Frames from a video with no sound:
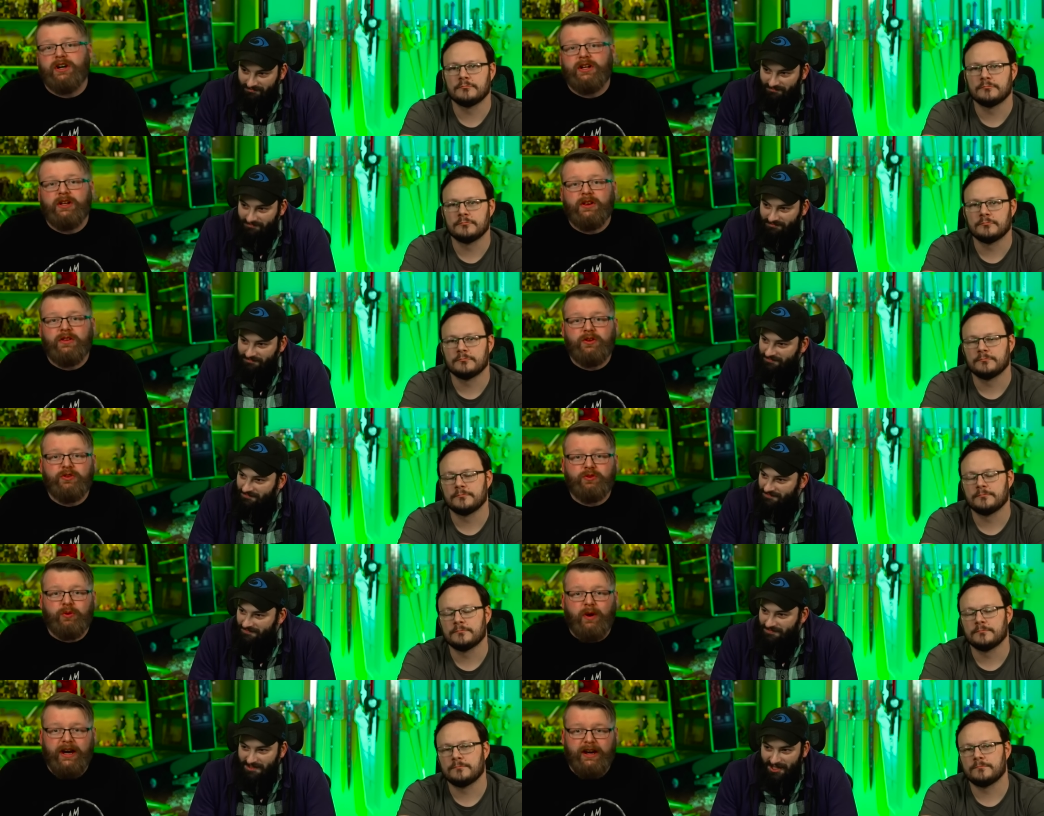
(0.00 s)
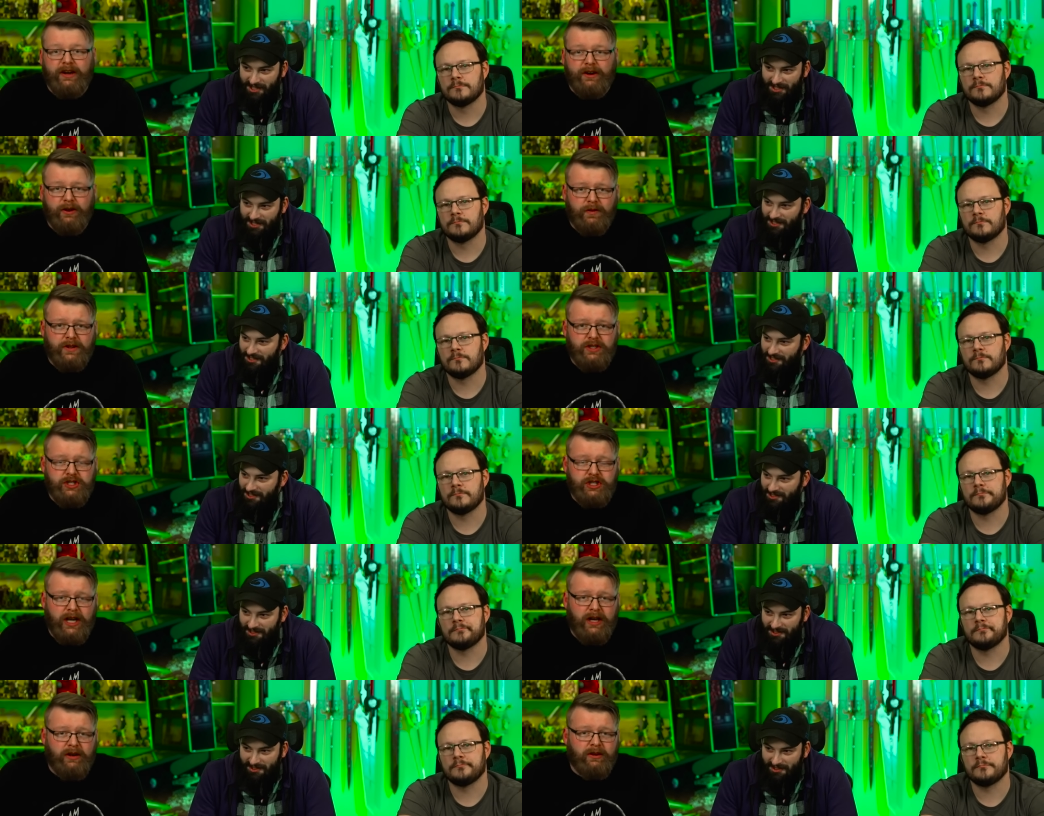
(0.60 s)
Speaker 1: all of those right here
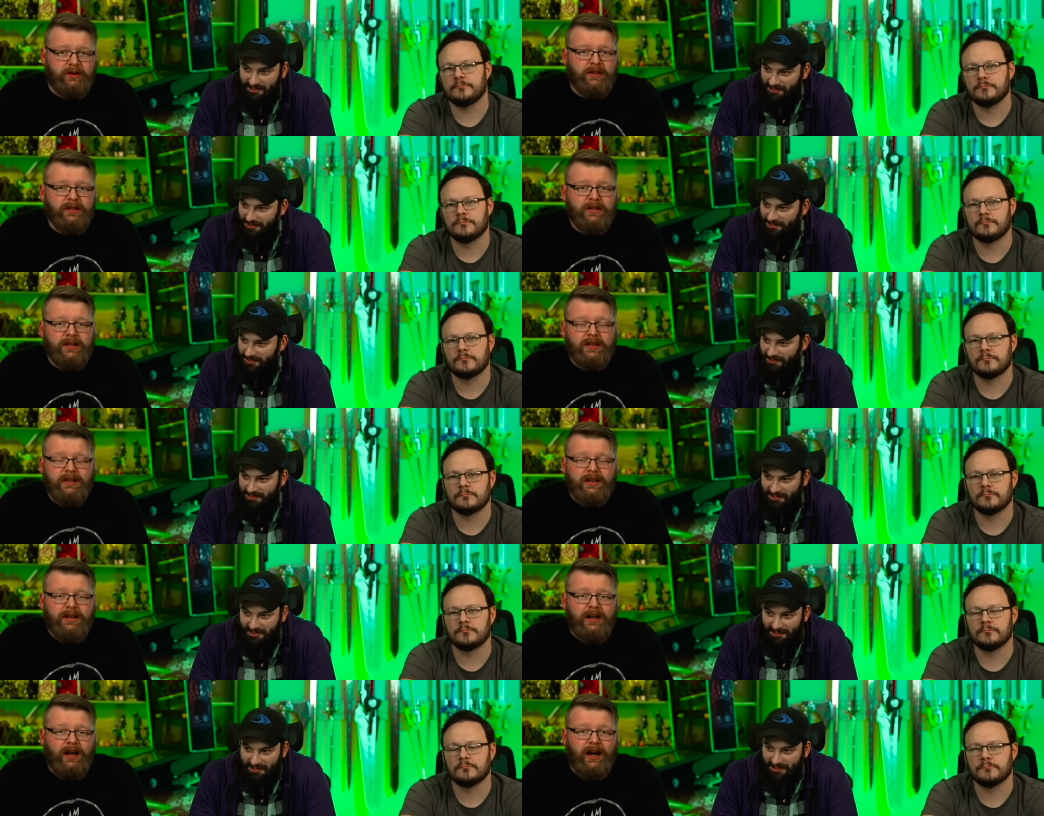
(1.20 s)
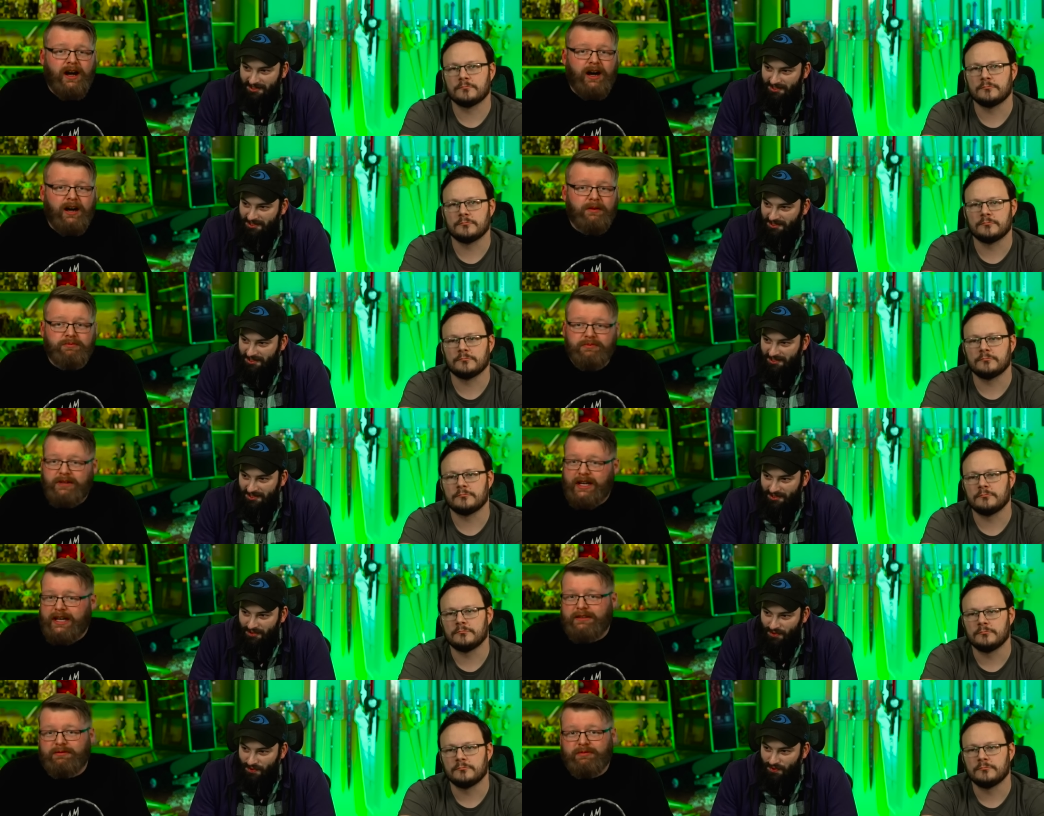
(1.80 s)
on the channel.
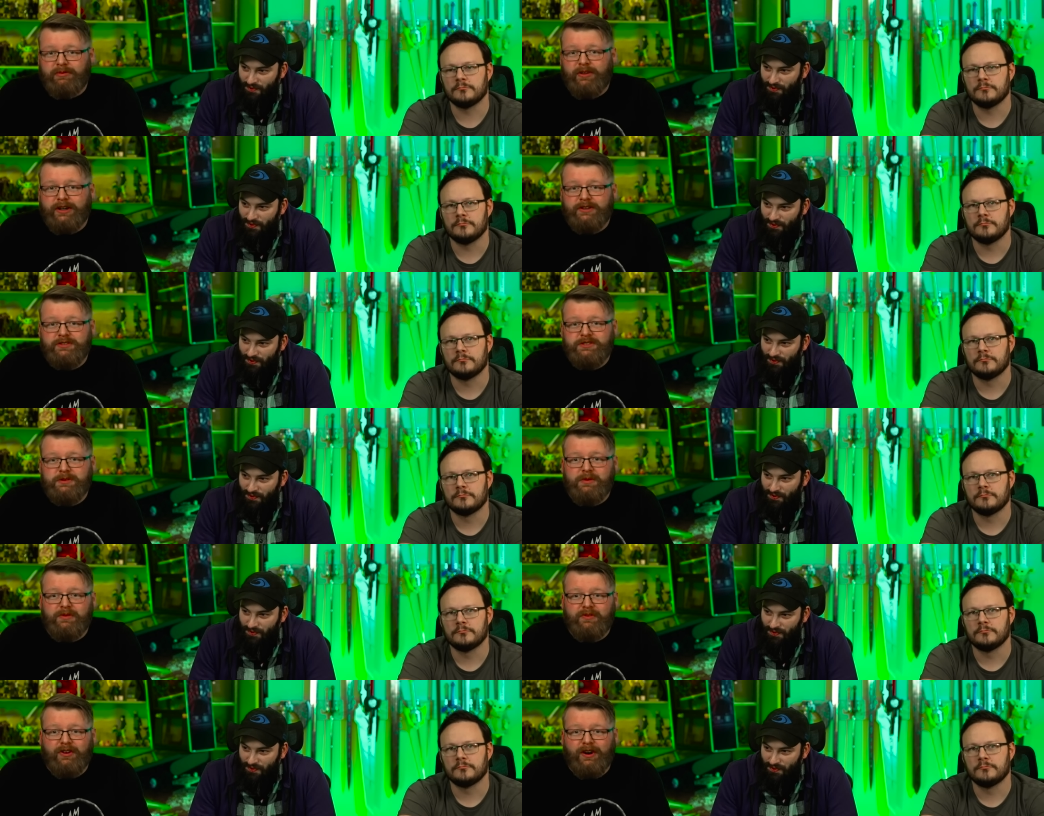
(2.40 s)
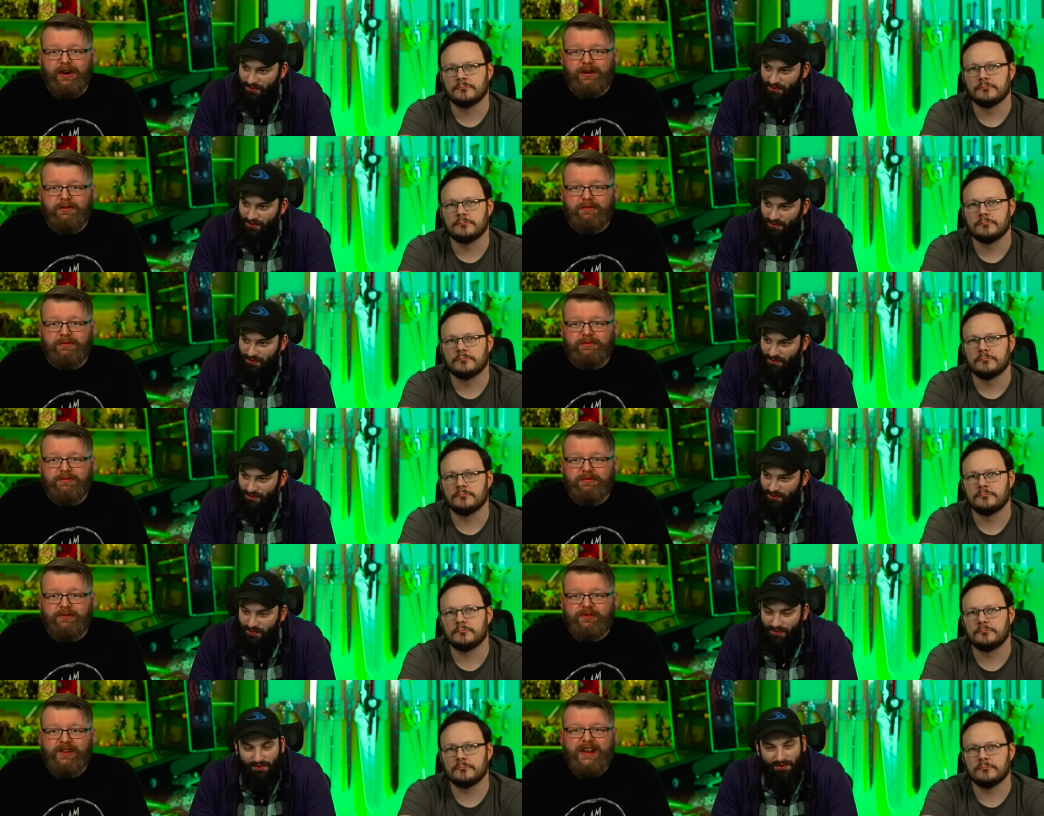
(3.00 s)
And they're some of
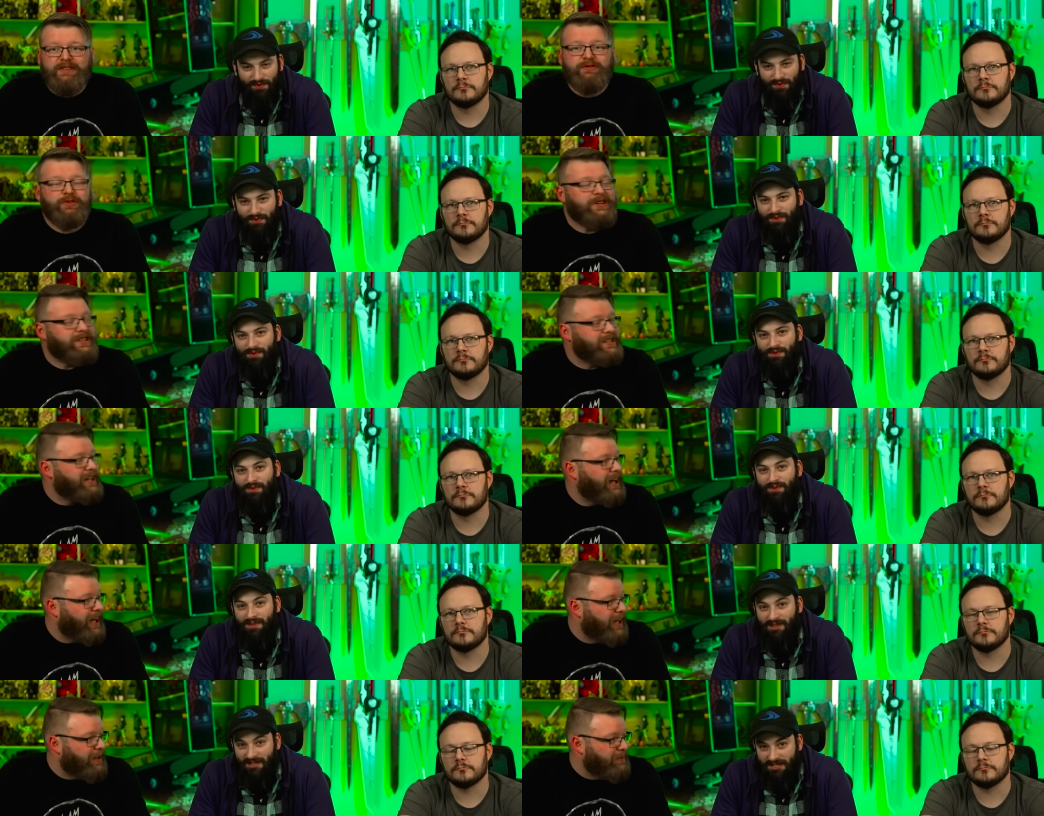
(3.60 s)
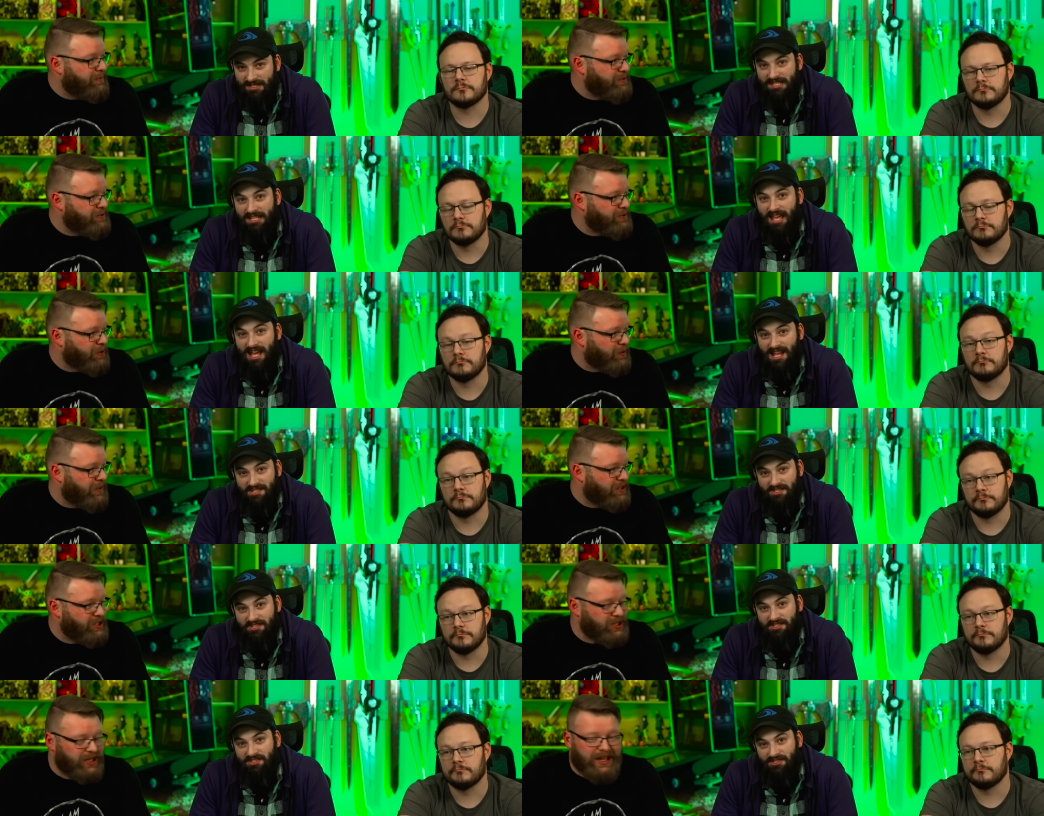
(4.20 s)
our favorite times
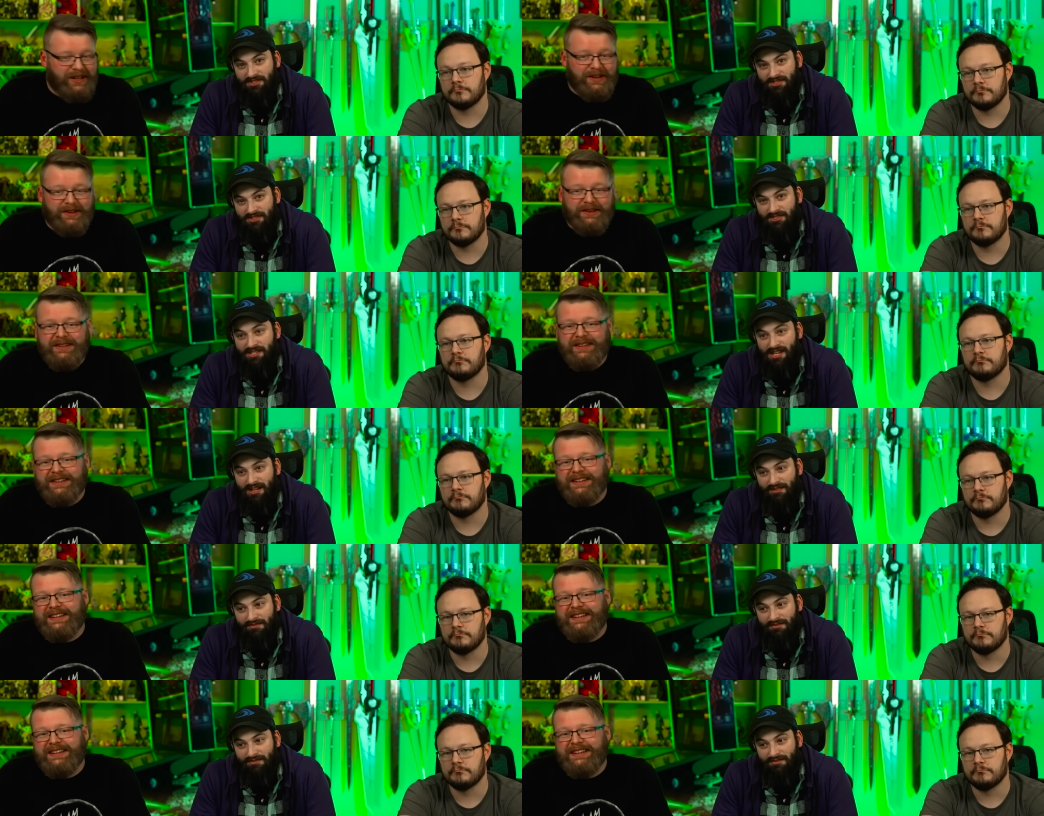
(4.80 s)
on the channel.